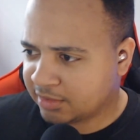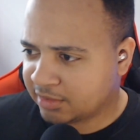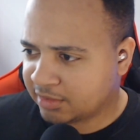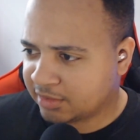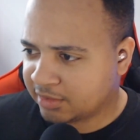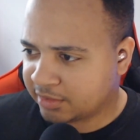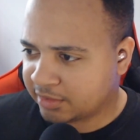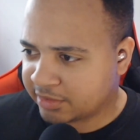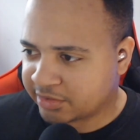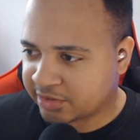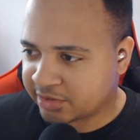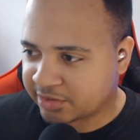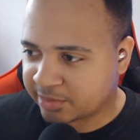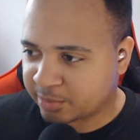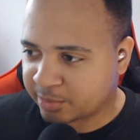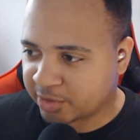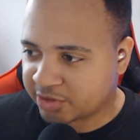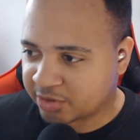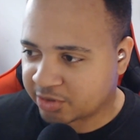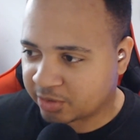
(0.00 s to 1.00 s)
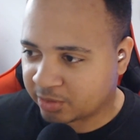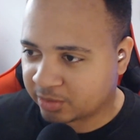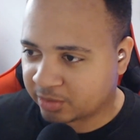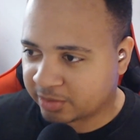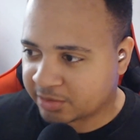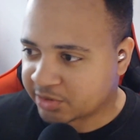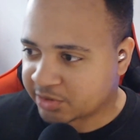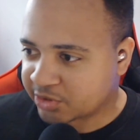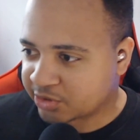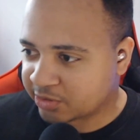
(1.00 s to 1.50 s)
This is a much
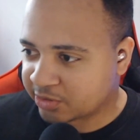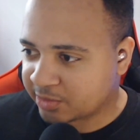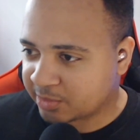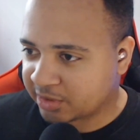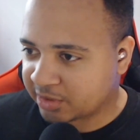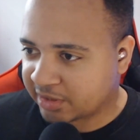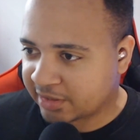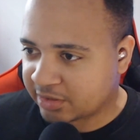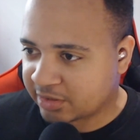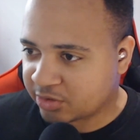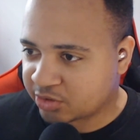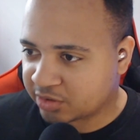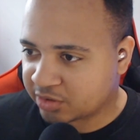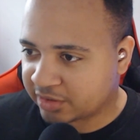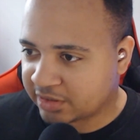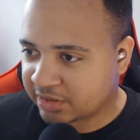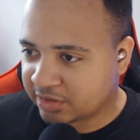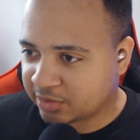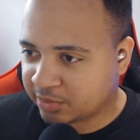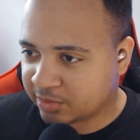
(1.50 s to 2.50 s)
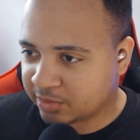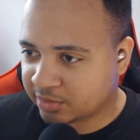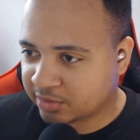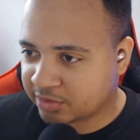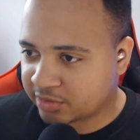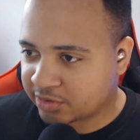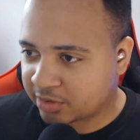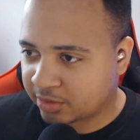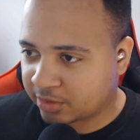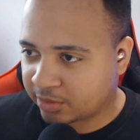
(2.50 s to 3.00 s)
earlier stream than I usually do,
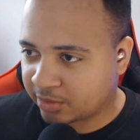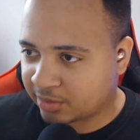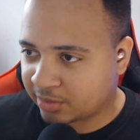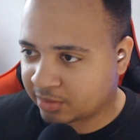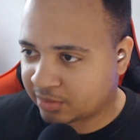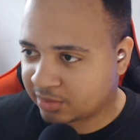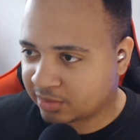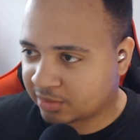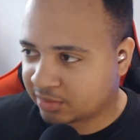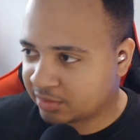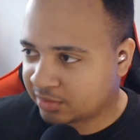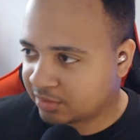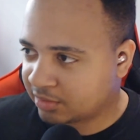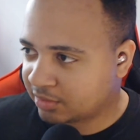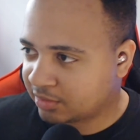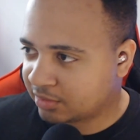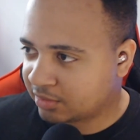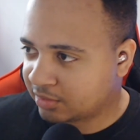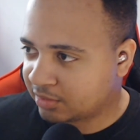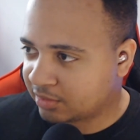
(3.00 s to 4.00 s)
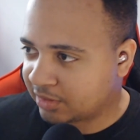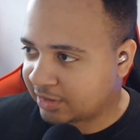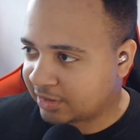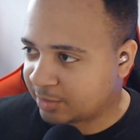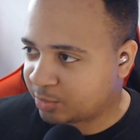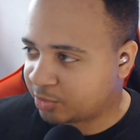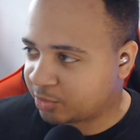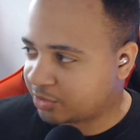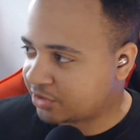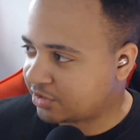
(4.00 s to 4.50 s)
so I
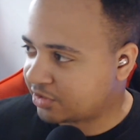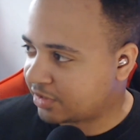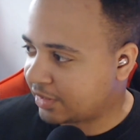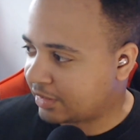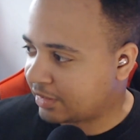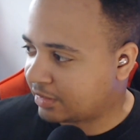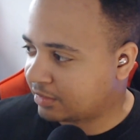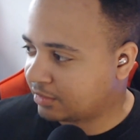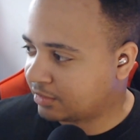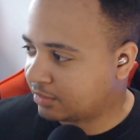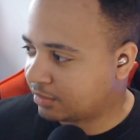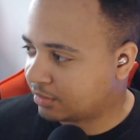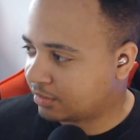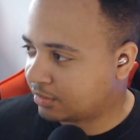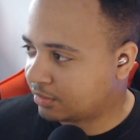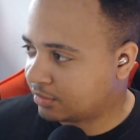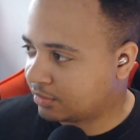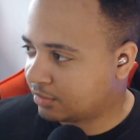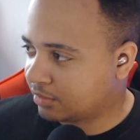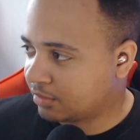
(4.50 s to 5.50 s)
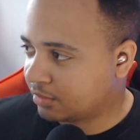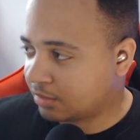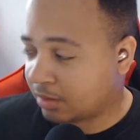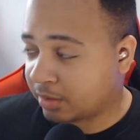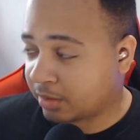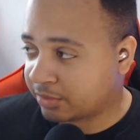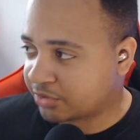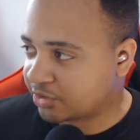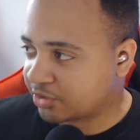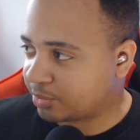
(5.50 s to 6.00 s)
appreciate all
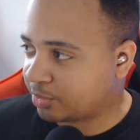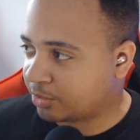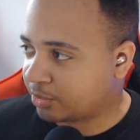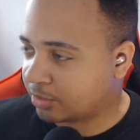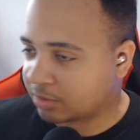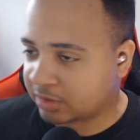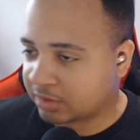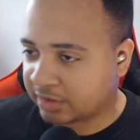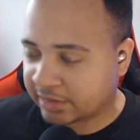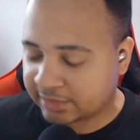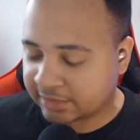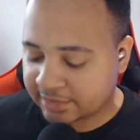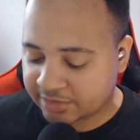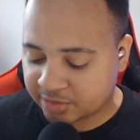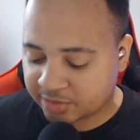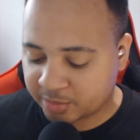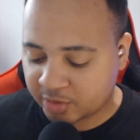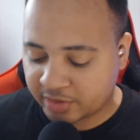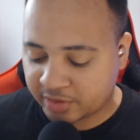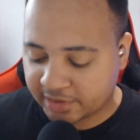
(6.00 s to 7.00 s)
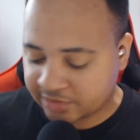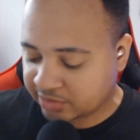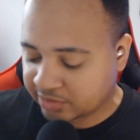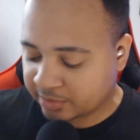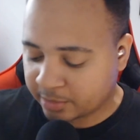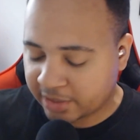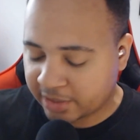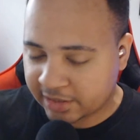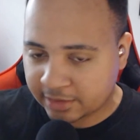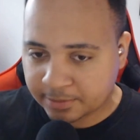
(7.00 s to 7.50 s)
the support. Glad that some of you guys could
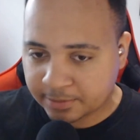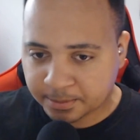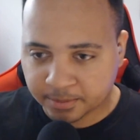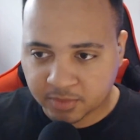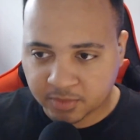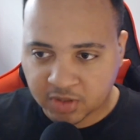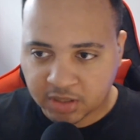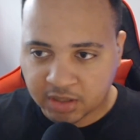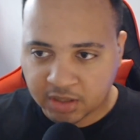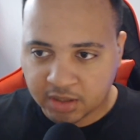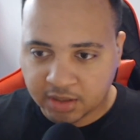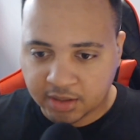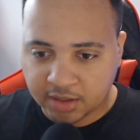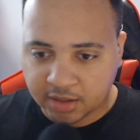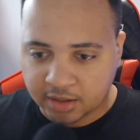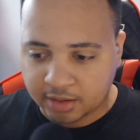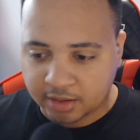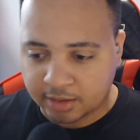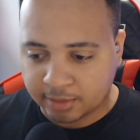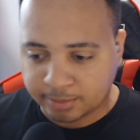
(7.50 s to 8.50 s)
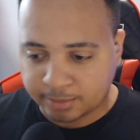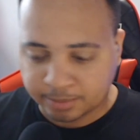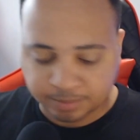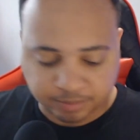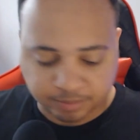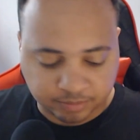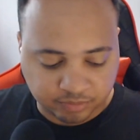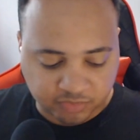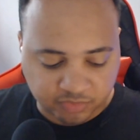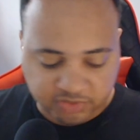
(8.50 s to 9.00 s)
make it.
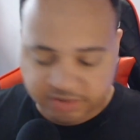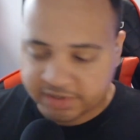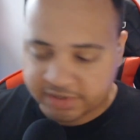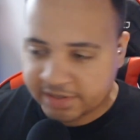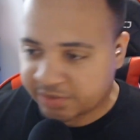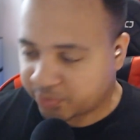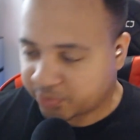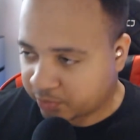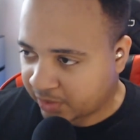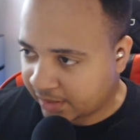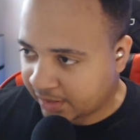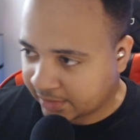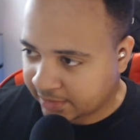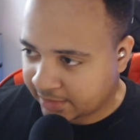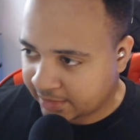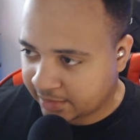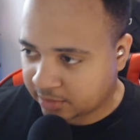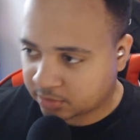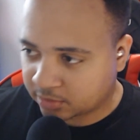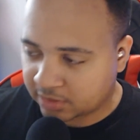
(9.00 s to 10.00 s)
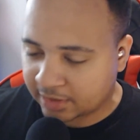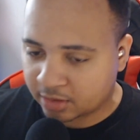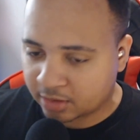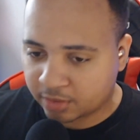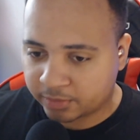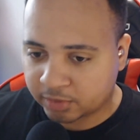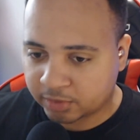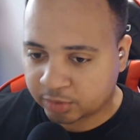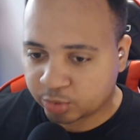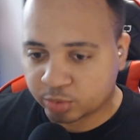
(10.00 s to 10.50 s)
Today's Friday, got off
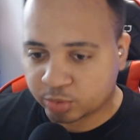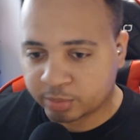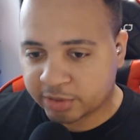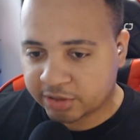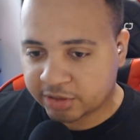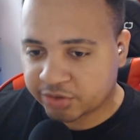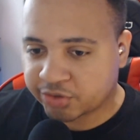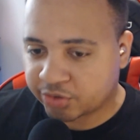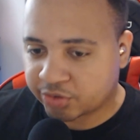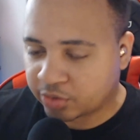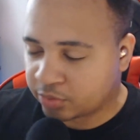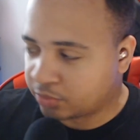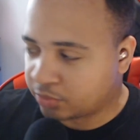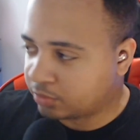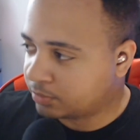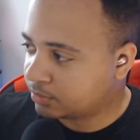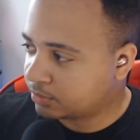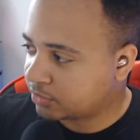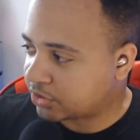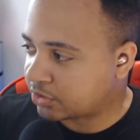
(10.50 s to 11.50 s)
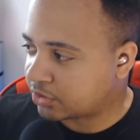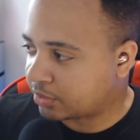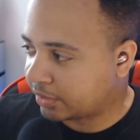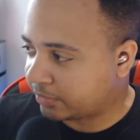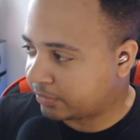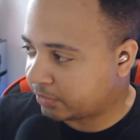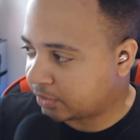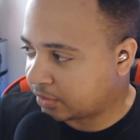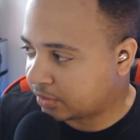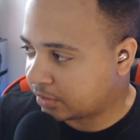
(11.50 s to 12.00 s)
a little bit soon, so I
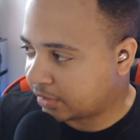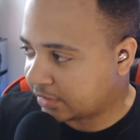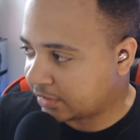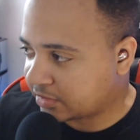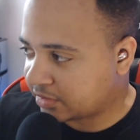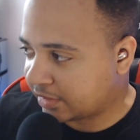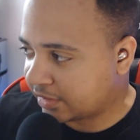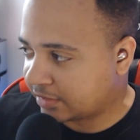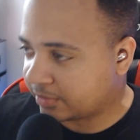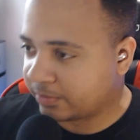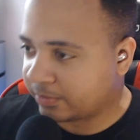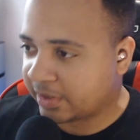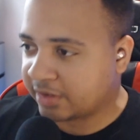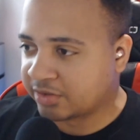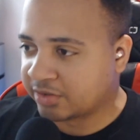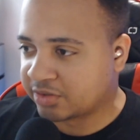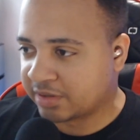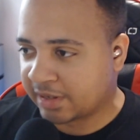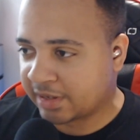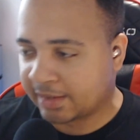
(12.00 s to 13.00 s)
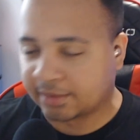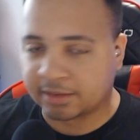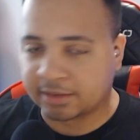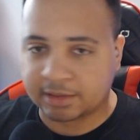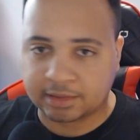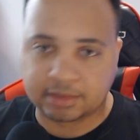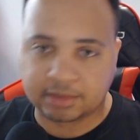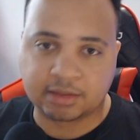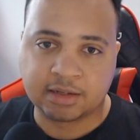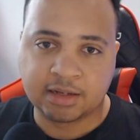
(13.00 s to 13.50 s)
figured I'd take advantage of that
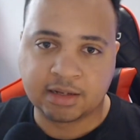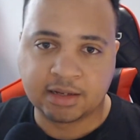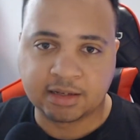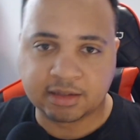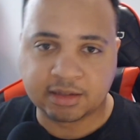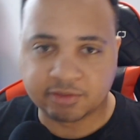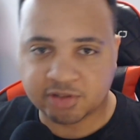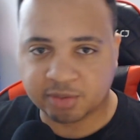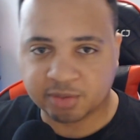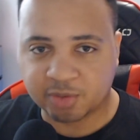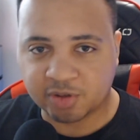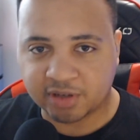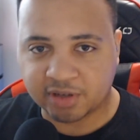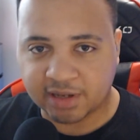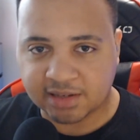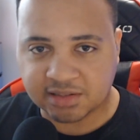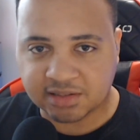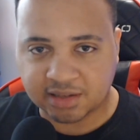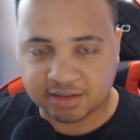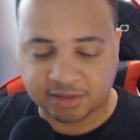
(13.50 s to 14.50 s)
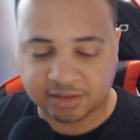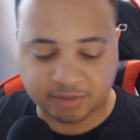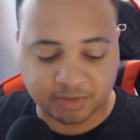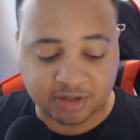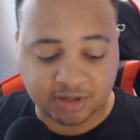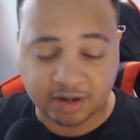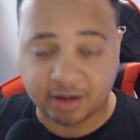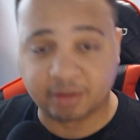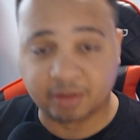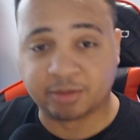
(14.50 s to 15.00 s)
and give some of you guys that live in
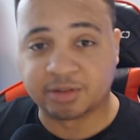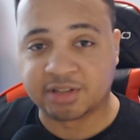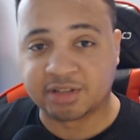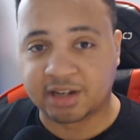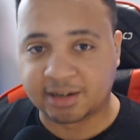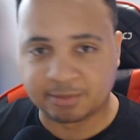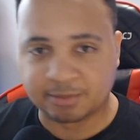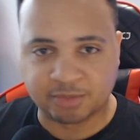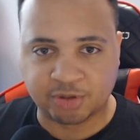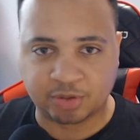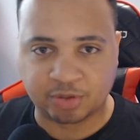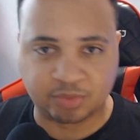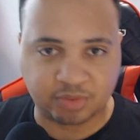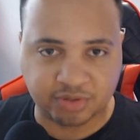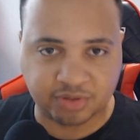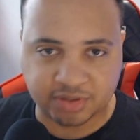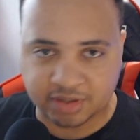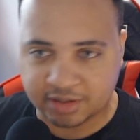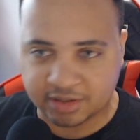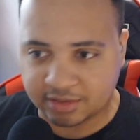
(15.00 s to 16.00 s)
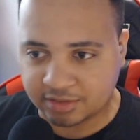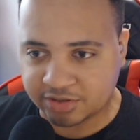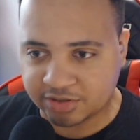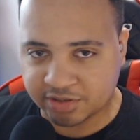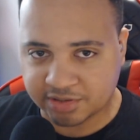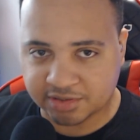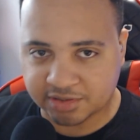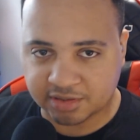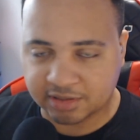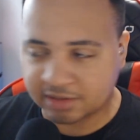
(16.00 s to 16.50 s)
other time zones than
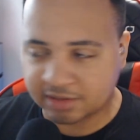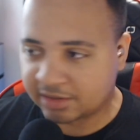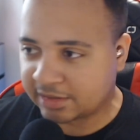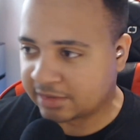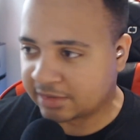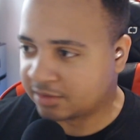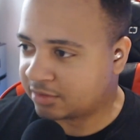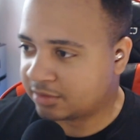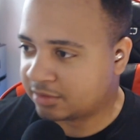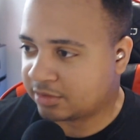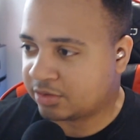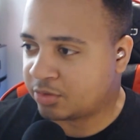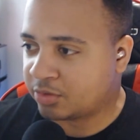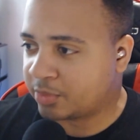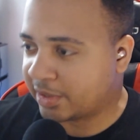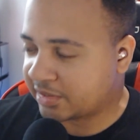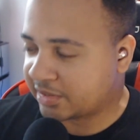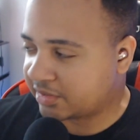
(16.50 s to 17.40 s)
just US